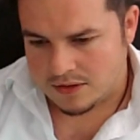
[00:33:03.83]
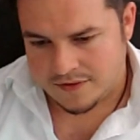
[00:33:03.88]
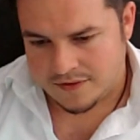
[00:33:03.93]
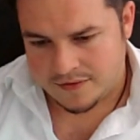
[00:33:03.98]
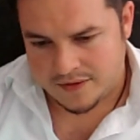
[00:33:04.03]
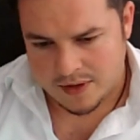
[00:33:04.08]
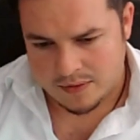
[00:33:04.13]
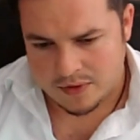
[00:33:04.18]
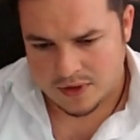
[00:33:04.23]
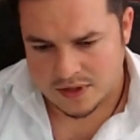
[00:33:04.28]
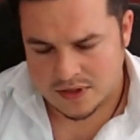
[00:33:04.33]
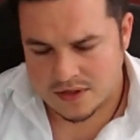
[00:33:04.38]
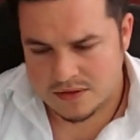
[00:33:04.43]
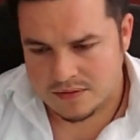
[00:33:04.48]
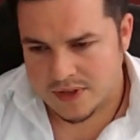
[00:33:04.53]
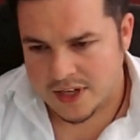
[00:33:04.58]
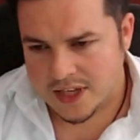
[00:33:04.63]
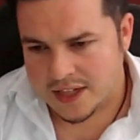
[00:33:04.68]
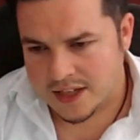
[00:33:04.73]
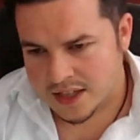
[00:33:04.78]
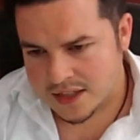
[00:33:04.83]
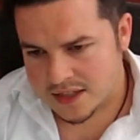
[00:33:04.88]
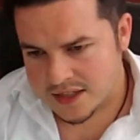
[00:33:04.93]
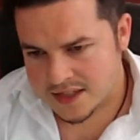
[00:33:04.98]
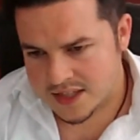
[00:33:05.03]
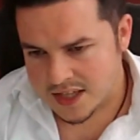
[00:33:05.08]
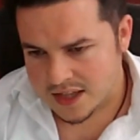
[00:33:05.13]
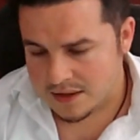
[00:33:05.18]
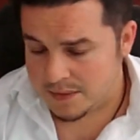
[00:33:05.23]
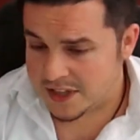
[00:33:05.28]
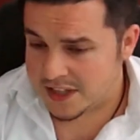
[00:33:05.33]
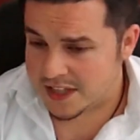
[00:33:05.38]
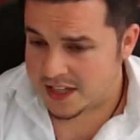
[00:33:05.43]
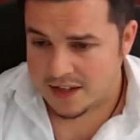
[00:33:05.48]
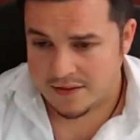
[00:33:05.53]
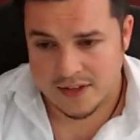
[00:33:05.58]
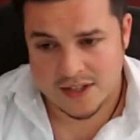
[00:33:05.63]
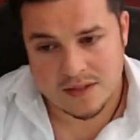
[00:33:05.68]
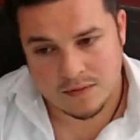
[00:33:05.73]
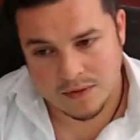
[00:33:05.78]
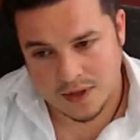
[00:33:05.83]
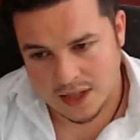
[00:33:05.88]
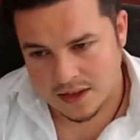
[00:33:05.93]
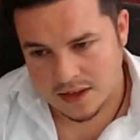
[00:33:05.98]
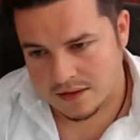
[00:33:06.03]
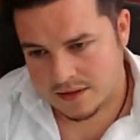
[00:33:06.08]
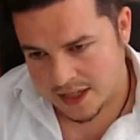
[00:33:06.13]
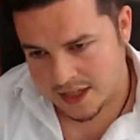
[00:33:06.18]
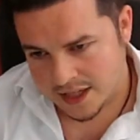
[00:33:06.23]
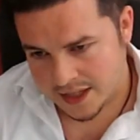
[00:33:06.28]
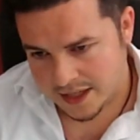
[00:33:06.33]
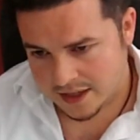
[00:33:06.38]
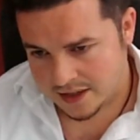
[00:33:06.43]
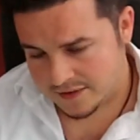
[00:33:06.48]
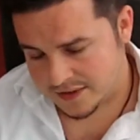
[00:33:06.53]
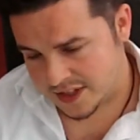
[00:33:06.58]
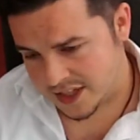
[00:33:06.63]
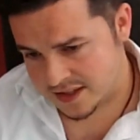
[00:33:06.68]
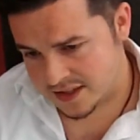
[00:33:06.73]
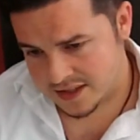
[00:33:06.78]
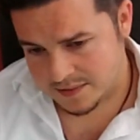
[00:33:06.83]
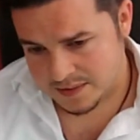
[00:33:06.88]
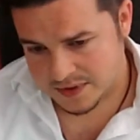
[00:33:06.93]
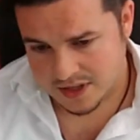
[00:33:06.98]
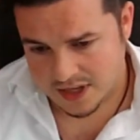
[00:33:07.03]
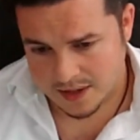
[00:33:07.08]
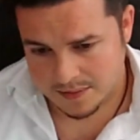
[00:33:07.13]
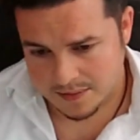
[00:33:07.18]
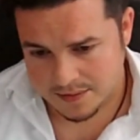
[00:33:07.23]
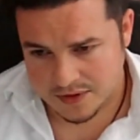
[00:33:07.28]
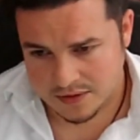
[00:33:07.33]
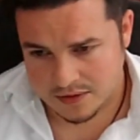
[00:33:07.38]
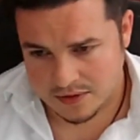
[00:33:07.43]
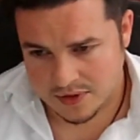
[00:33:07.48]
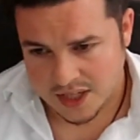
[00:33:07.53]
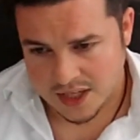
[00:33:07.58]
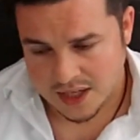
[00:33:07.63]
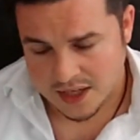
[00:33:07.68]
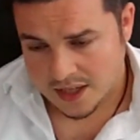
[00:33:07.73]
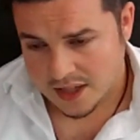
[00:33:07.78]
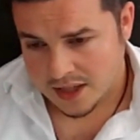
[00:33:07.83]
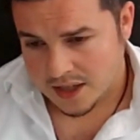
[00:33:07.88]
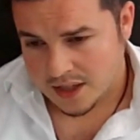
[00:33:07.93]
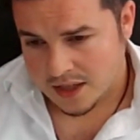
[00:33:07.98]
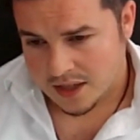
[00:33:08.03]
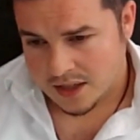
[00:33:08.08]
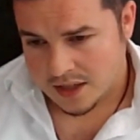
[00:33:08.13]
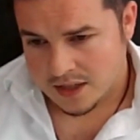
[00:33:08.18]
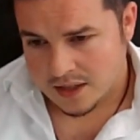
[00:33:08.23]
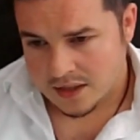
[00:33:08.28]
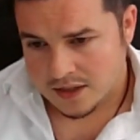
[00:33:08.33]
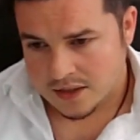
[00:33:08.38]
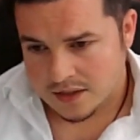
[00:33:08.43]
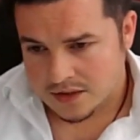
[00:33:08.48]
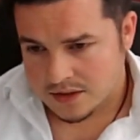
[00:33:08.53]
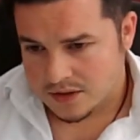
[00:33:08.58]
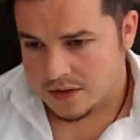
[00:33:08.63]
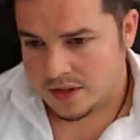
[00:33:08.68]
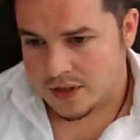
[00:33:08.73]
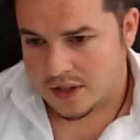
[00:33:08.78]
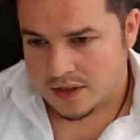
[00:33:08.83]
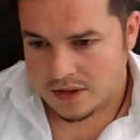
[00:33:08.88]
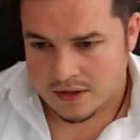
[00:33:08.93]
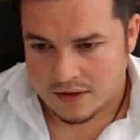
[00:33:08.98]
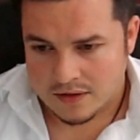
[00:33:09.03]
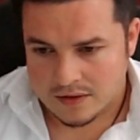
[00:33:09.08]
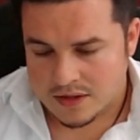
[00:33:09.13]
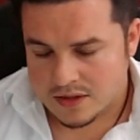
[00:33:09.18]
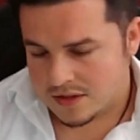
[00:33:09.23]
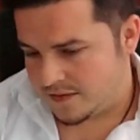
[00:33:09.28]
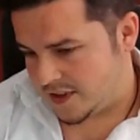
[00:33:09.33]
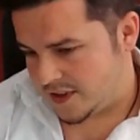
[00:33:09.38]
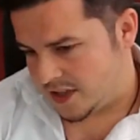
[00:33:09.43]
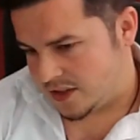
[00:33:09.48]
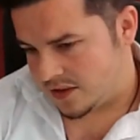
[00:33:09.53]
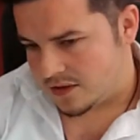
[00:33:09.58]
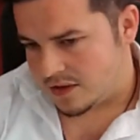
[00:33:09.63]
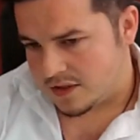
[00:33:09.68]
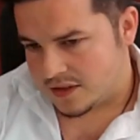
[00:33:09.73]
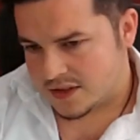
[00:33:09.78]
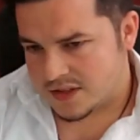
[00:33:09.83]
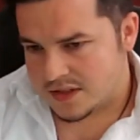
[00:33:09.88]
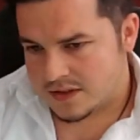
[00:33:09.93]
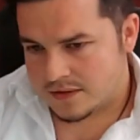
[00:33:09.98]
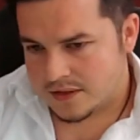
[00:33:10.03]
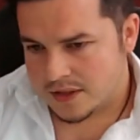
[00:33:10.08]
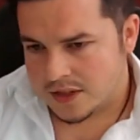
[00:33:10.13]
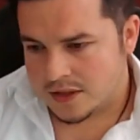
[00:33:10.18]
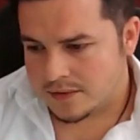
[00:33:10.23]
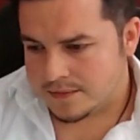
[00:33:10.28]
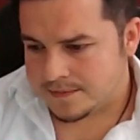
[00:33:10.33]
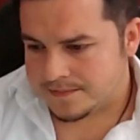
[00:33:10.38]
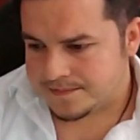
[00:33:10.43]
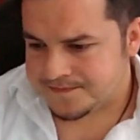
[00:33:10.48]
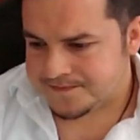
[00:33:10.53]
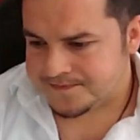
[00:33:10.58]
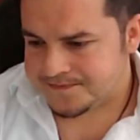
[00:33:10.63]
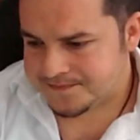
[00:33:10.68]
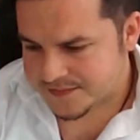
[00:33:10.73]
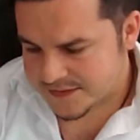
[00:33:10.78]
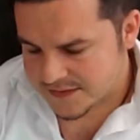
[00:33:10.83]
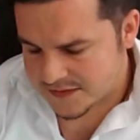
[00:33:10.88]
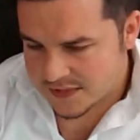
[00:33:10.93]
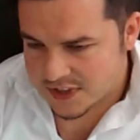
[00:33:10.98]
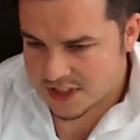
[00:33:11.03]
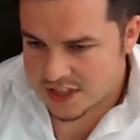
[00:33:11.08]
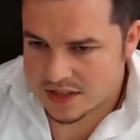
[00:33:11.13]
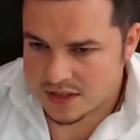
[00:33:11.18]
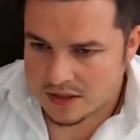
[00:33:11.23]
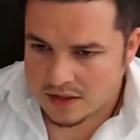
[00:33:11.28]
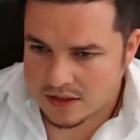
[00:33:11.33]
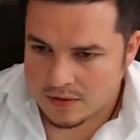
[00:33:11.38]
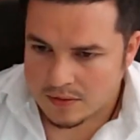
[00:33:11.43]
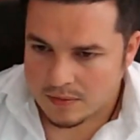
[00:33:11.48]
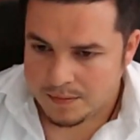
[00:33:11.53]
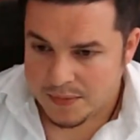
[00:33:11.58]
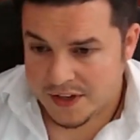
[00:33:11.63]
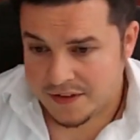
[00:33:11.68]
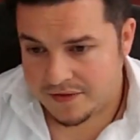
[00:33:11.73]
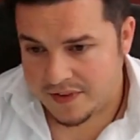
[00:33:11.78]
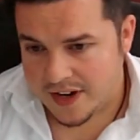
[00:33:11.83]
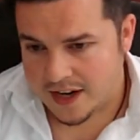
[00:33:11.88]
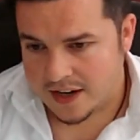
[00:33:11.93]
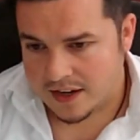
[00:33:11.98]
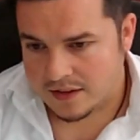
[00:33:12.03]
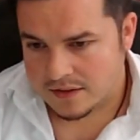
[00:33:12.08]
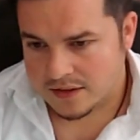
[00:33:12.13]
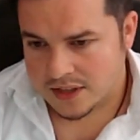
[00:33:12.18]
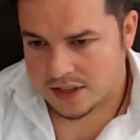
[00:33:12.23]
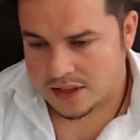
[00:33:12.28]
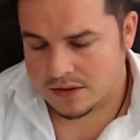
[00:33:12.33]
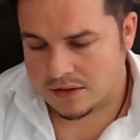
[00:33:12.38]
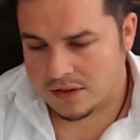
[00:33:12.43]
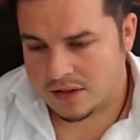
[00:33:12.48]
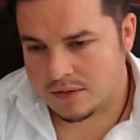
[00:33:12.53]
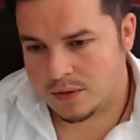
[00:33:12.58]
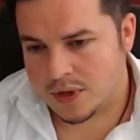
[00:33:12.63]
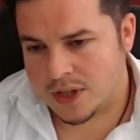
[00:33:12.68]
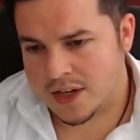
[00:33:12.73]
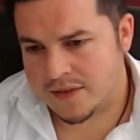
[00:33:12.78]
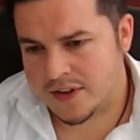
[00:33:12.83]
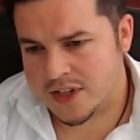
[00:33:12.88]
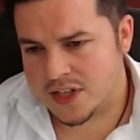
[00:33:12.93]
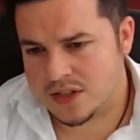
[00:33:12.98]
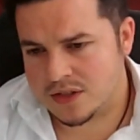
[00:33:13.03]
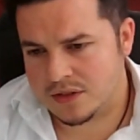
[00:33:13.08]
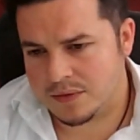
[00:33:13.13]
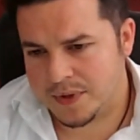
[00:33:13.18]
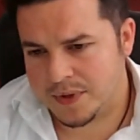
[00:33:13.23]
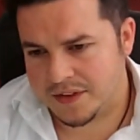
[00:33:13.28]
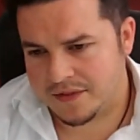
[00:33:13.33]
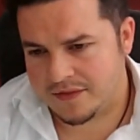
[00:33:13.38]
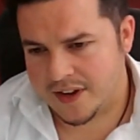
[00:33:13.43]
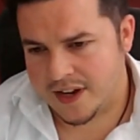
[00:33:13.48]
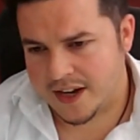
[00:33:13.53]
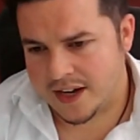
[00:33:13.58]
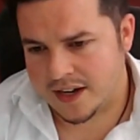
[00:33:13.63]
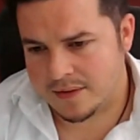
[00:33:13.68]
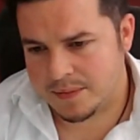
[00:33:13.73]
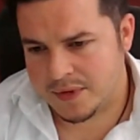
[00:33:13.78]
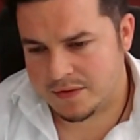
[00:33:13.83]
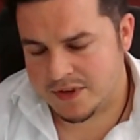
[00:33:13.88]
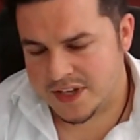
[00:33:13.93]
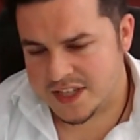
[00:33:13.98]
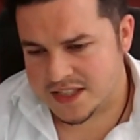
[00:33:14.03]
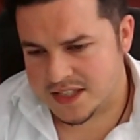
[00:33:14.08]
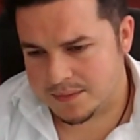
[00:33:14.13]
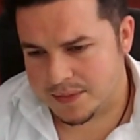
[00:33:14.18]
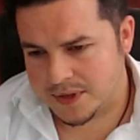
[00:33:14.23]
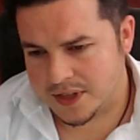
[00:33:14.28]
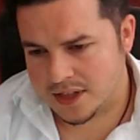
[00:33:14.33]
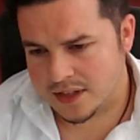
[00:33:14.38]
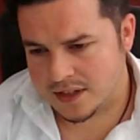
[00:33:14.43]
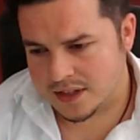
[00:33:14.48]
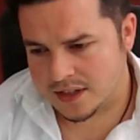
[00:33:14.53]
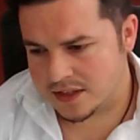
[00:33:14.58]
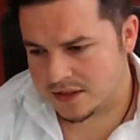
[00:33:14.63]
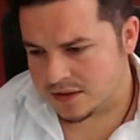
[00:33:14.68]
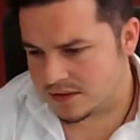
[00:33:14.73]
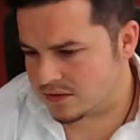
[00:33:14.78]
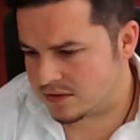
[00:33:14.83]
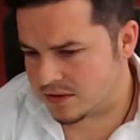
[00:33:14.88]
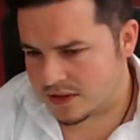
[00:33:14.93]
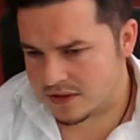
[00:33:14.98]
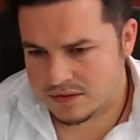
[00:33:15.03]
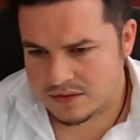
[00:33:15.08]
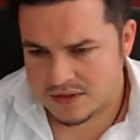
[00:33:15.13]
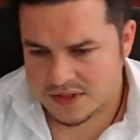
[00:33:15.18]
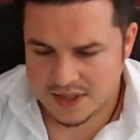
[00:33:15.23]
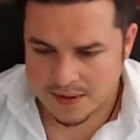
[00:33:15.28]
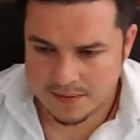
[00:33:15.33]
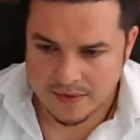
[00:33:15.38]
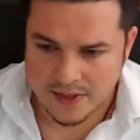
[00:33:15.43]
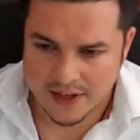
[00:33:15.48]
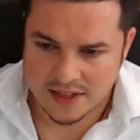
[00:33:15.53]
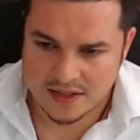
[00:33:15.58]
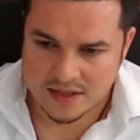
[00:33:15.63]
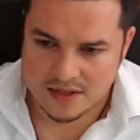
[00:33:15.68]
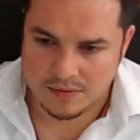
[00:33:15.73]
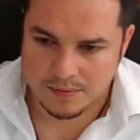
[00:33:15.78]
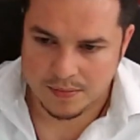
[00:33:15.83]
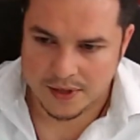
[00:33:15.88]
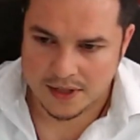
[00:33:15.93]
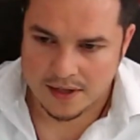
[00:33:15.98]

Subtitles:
they want to really understand the meter levels, well, they can subscribe to the video course, you know. So be fair, you know, whatever you do, be fair, be reasonable, you know, do not do something stupid,